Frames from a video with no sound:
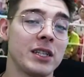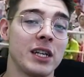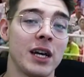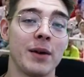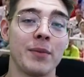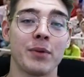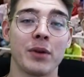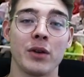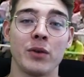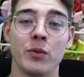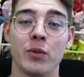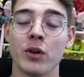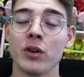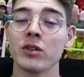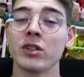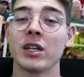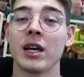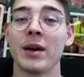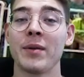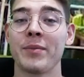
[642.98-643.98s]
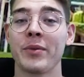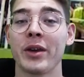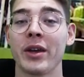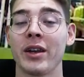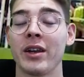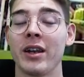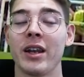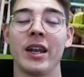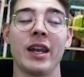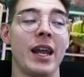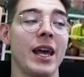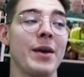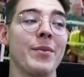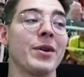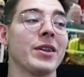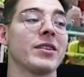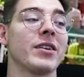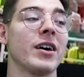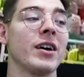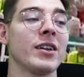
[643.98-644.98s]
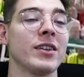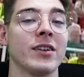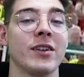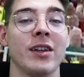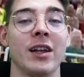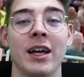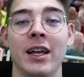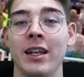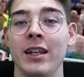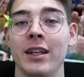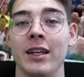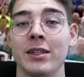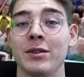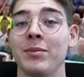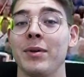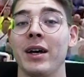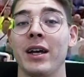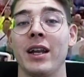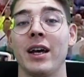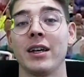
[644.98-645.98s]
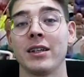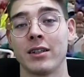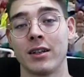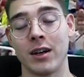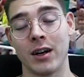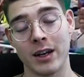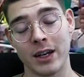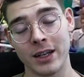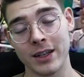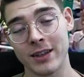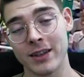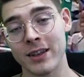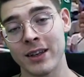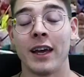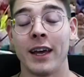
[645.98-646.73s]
champion, world champion, name a title, and this man has got it.